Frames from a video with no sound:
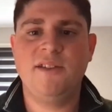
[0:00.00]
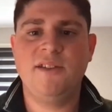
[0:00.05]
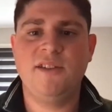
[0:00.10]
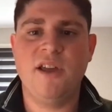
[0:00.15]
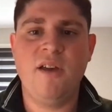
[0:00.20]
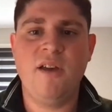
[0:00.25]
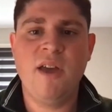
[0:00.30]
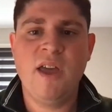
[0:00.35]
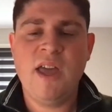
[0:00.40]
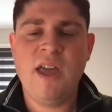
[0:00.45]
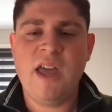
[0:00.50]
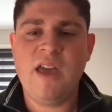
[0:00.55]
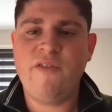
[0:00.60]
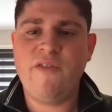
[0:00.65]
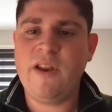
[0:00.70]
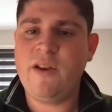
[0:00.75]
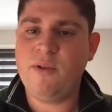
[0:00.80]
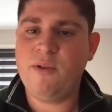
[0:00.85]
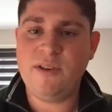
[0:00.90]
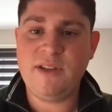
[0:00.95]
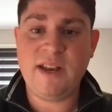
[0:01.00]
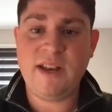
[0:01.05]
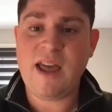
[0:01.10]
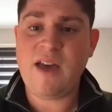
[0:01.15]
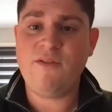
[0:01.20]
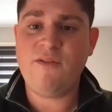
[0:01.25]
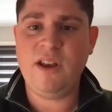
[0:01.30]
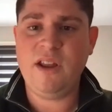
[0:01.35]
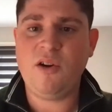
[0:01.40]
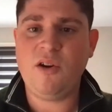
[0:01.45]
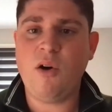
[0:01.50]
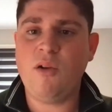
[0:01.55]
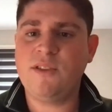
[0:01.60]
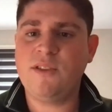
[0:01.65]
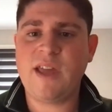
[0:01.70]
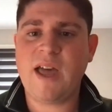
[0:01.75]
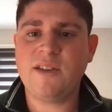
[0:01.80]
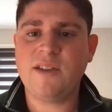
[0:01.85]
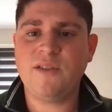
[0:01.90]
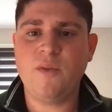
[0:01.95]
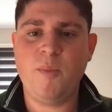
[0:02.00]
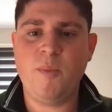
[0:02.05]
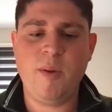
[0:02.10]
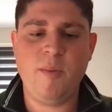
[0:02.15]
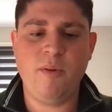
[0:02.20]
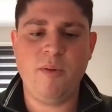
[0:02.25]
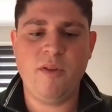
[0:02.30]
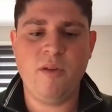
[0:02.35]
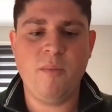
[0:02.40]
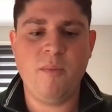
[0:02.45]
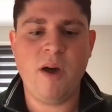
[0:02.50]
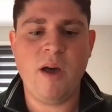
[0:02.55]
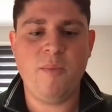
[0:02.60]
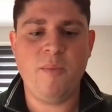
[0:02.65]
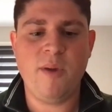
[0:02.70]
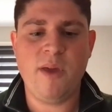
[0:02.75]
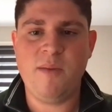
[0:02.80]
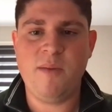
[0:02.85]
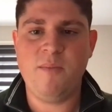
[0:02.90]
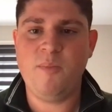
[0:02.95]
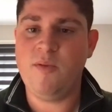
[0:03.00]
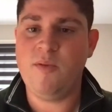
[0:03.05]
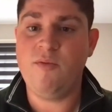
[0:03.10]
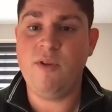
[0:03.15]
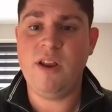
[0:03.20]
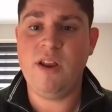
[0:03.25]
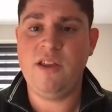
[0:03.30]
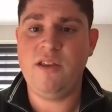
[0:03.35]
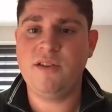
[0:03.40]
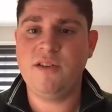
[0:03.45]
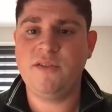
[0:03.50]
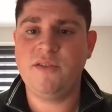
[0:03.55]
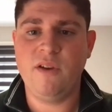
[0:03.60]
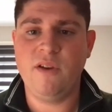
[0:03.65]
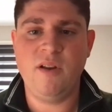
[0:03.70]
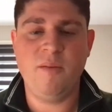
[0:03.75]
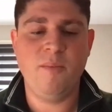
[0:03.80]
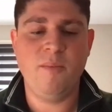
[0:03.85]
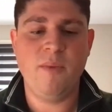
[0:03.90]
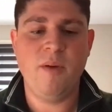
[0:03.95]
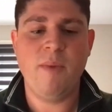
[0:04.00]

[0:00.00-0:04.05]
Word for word: So if anyone did have any contacts with people that might be be really useful and,